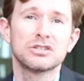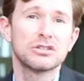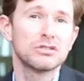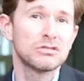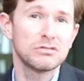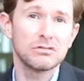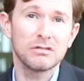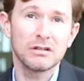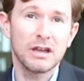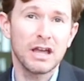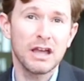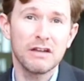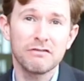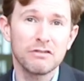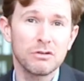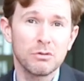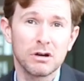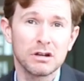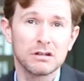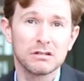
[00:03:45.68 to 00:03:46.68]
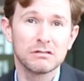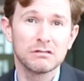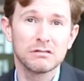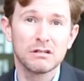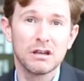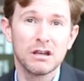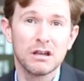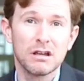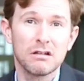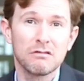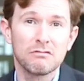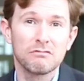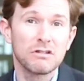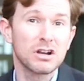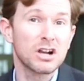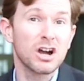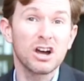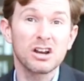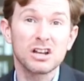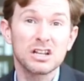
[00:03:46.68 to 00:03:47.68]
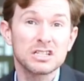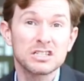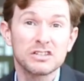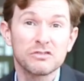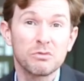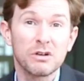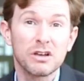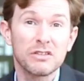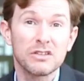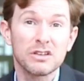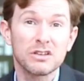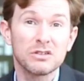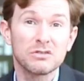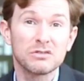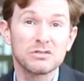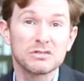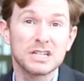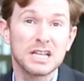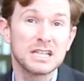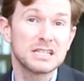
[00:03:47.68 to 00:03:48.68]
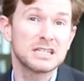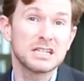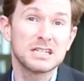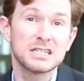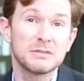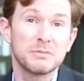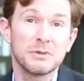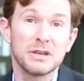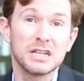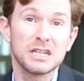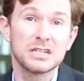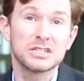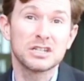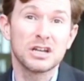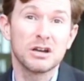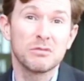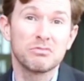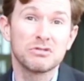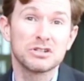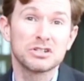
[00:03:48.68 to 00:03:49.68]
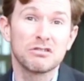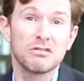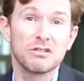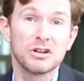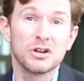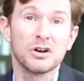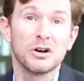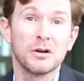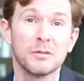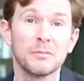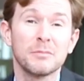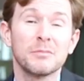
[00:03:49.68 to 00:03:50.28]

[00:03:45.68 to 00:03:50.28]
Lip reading: to everyone, regardless of whether you're destined to be an interpreter or not.